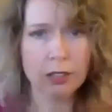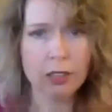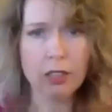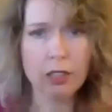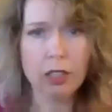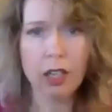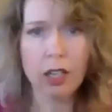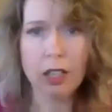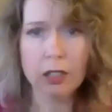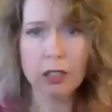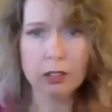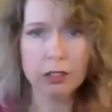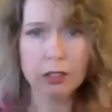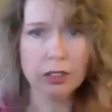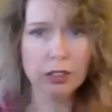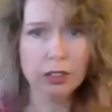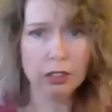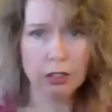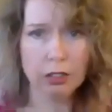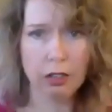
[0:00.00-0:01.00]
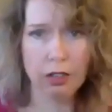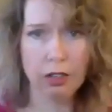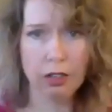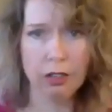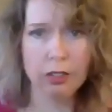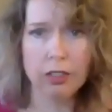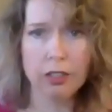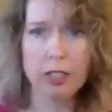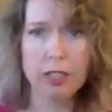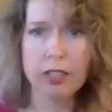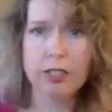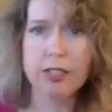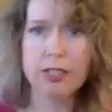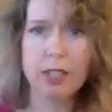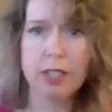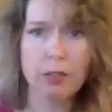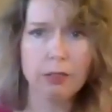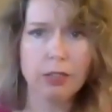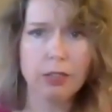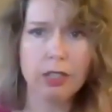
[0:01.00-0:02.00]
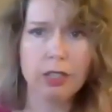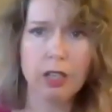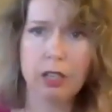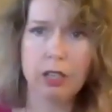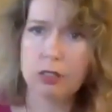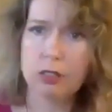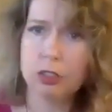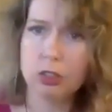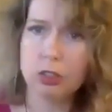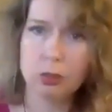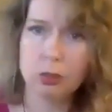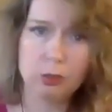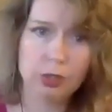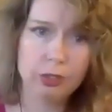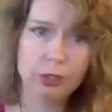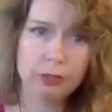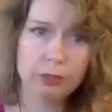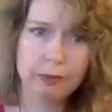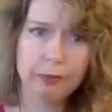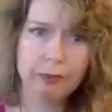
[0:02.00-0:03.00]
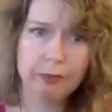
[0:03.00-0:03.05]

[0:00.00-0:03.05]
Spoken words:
huddle in the car, safely on the shoulder.